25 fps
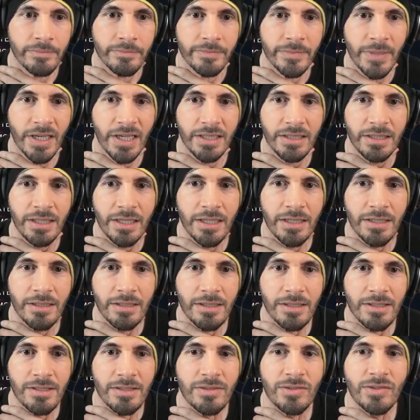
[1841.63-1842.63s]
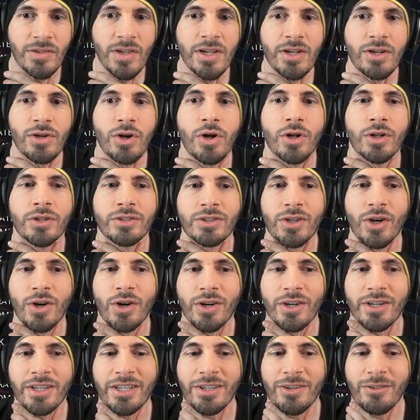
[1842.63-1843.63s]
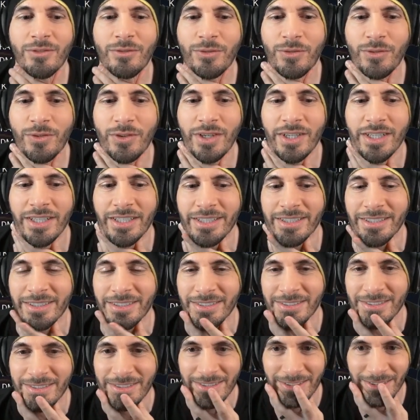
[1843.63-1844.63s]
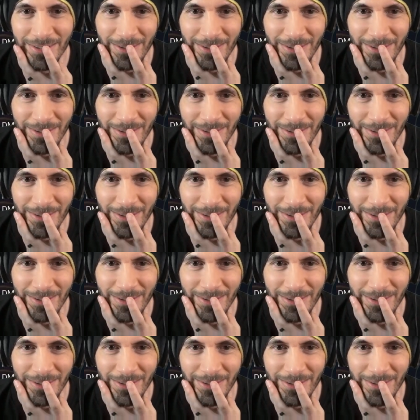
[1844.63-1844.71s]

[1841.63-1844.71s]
And then single target freeze.